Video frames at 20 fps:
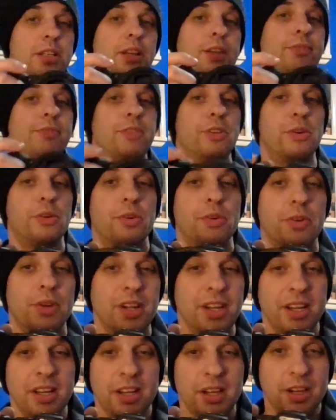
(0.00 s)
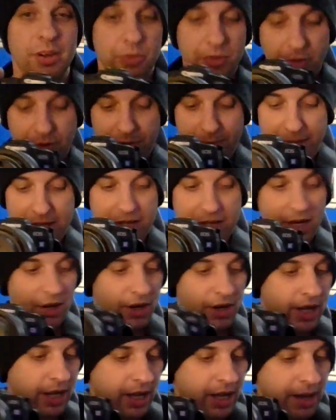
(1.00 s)
If you want to be
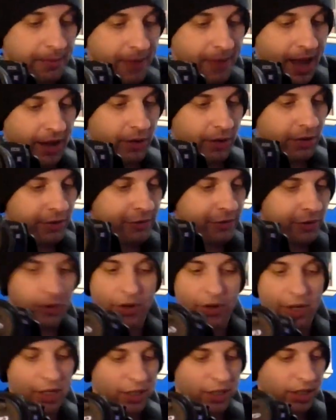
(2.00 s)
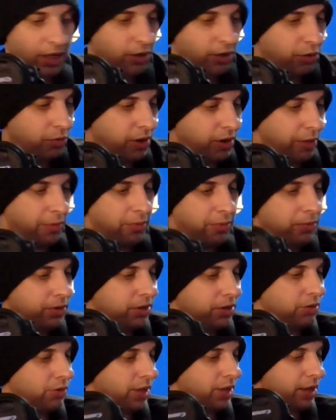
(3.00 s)
daring and manual focus, I don't know why we would
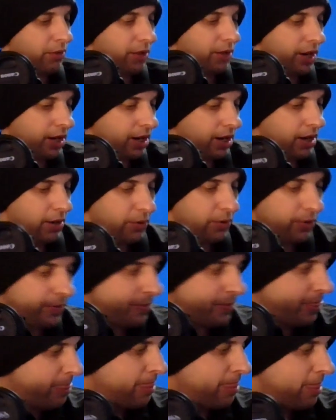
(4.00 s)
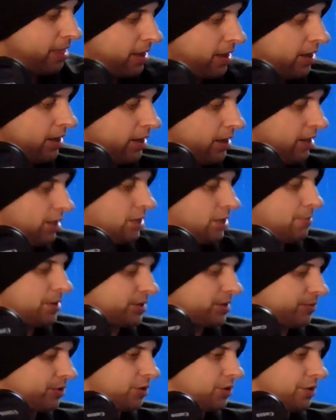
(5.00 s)
do that right now.
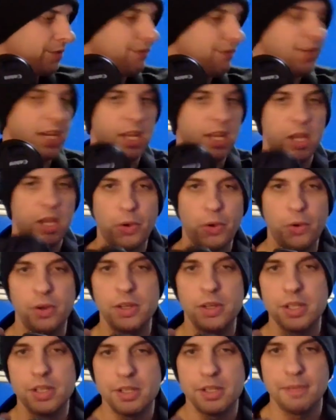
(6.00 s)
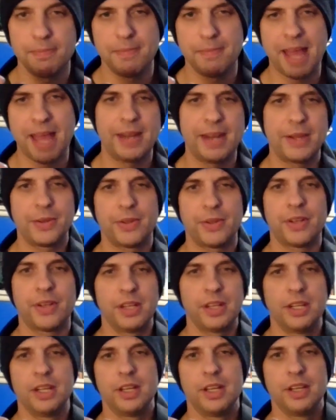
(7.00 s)
Especially if we're doing video, manual
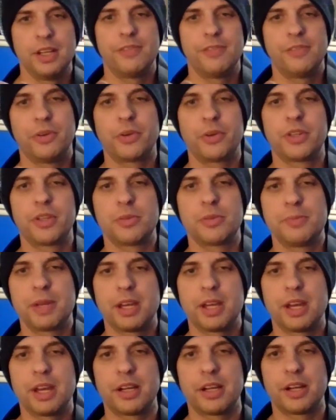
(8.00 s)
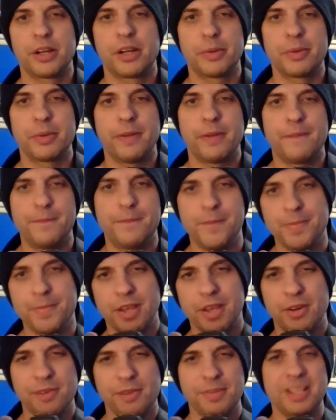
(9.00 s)
focus would be kind of terrible.
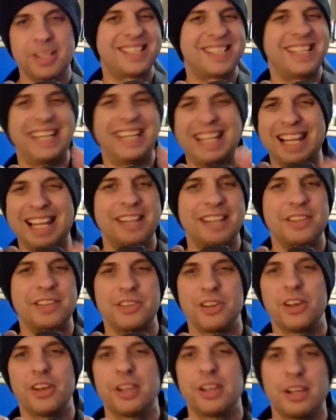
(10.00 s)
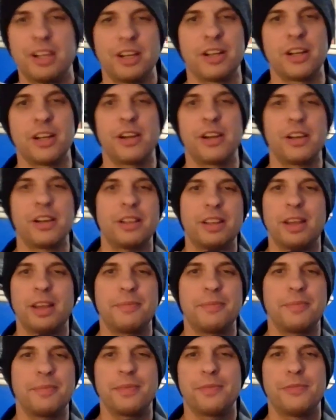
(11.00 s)
I don't have a cine lens on here and a
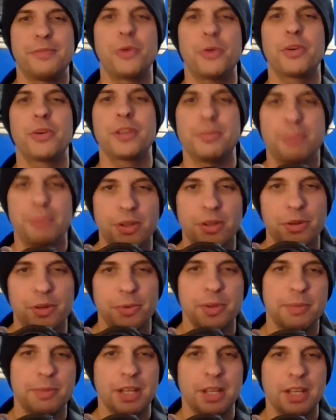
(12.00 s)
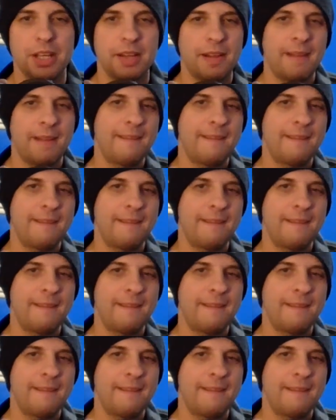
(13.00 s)
focus puller with me.